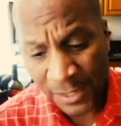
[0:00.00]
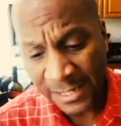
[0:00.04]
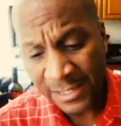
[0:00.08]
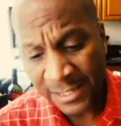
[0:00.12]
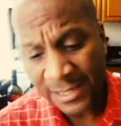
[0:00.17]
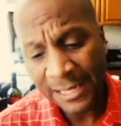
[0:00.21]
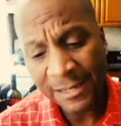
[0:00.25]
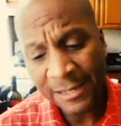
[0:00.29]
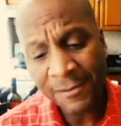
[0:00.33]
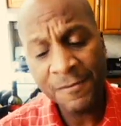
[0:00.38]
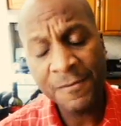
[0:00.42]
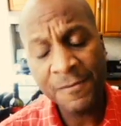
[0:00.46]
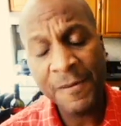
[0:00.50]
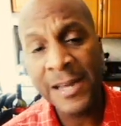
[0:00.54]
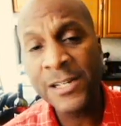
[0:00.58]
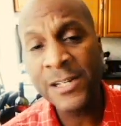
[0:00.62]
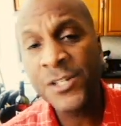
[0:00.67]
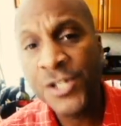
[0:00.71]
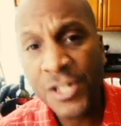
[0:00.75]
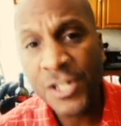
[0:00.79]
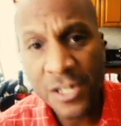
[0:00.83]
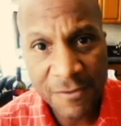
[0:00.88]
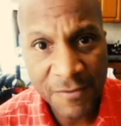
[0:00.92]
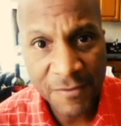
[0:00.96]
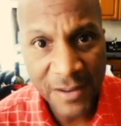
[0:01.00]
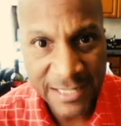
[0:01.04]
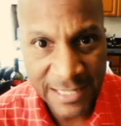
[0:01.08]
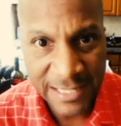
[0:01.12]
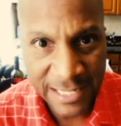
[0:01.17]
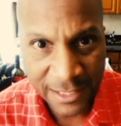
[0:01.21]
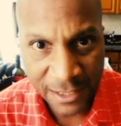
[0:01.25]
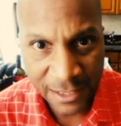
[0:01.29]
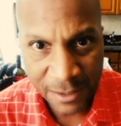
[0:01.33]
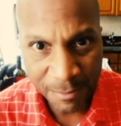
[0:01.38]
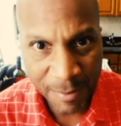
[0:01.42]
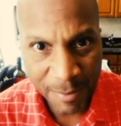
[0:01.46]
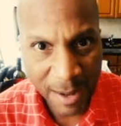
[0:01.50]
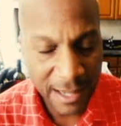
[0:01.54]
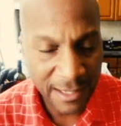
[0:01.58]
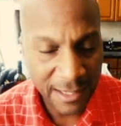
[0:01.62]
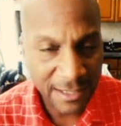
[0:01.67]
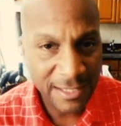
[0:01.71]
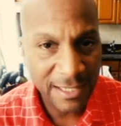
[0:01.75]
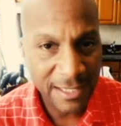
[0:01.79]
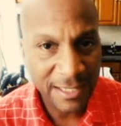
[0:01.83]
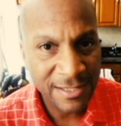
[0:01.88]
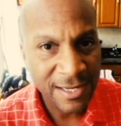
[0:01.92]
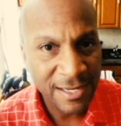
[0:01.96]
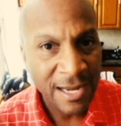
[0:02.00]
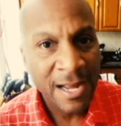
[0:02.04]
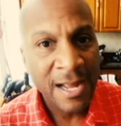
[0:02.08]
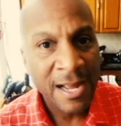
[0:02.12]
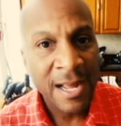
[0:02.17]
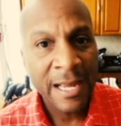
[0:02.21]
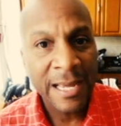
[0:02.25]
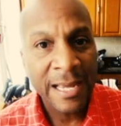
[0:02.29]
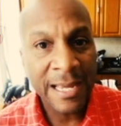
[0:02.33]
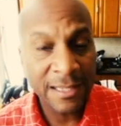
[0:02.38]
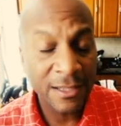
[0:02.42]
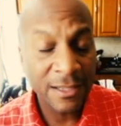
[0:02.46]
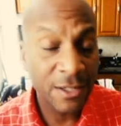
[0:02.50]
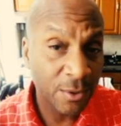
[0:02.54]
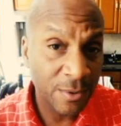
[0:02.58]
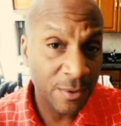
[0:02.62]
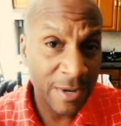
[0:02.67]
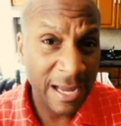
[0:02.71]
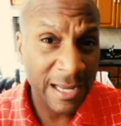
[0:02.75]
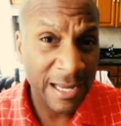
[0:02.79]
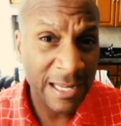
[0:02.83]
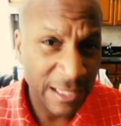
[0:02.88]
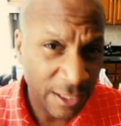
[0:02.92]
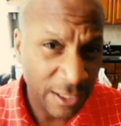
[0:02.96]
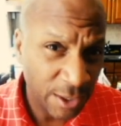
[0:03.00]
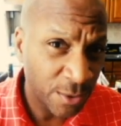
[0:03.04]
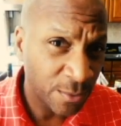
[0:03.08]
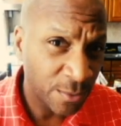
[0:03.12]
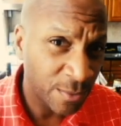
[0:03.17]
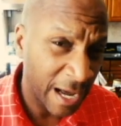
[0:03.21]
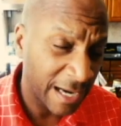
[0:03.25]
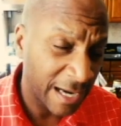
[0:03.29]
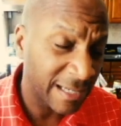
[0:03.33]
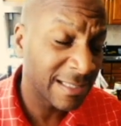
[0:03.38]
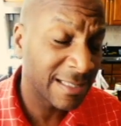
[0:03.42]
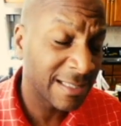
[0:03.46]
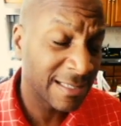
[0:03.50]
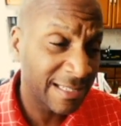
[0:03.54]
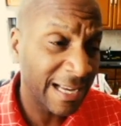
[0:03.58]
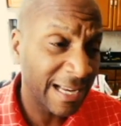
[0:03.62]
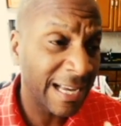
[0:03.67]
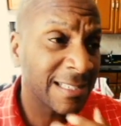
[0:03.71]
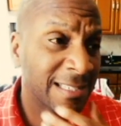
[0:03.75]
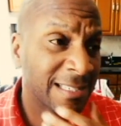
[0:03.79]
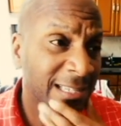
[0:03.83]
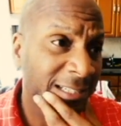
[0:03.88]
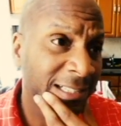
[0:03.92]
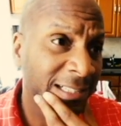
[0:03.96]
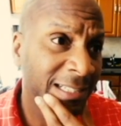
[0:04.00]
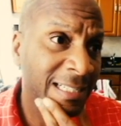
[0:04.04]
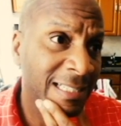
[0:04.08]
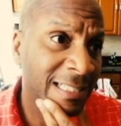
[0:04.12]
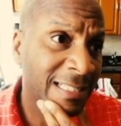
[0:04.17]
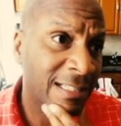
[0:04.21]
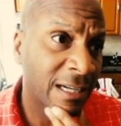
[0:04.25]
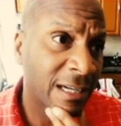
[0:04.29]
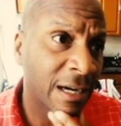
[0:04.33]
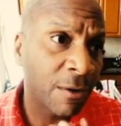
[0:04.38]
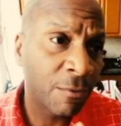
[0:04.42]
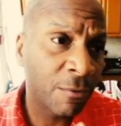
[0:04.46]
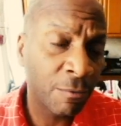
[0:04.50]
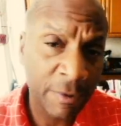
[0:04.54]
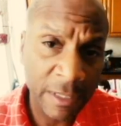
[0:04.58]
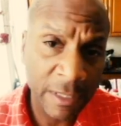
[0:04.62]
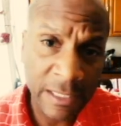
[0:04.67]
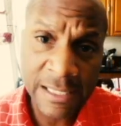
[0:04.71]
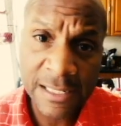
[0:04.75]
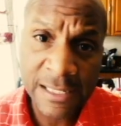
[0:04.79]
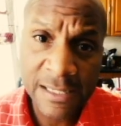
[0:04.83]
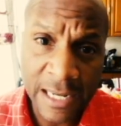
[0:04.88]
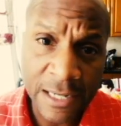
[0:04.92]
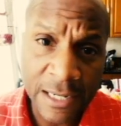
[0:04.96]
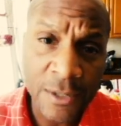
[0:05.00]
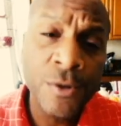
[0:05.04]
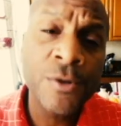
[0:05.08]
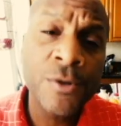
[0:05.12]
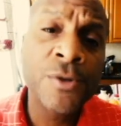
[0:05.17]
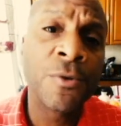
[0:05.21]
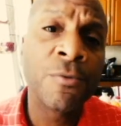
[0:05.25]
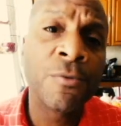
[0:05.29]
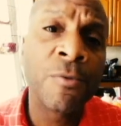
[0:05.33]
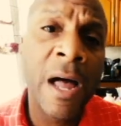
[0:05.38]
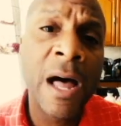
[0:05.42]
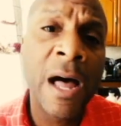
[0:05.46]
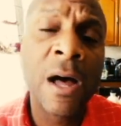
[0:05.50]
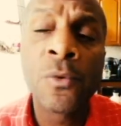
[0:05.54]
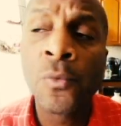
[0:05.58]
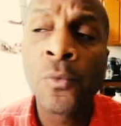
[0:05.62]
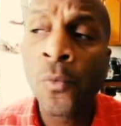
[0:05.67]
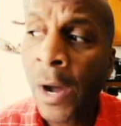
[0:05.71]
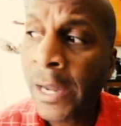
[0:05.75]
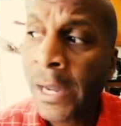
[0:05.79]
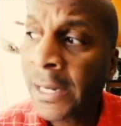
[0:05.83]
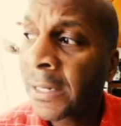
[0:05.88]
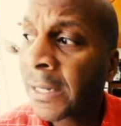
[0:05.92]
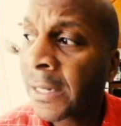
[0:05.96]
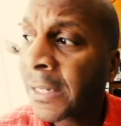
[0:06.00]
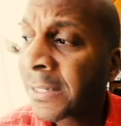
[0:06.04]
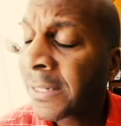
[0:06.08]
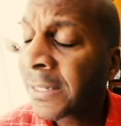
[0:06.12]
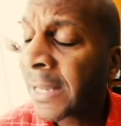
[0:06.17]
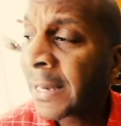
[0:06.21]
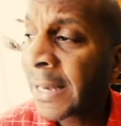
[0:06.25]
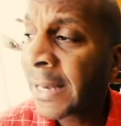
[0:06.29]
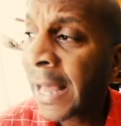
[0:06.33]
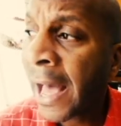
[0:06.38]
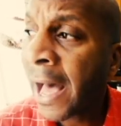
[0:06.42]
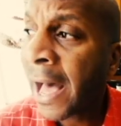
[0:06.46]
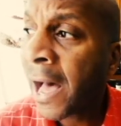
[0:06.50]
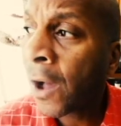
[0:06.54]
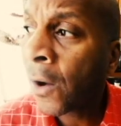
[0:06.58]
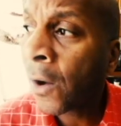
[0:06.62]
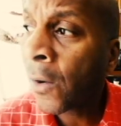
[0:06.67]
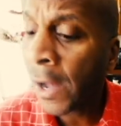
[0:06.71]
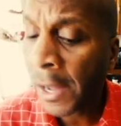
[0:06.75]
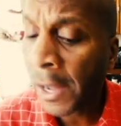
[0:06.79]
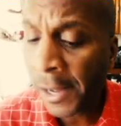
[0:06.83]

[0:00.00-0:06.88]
like, the invention of identity politics in the Uni in the United States, at least, uh, really centers around whiteness and how.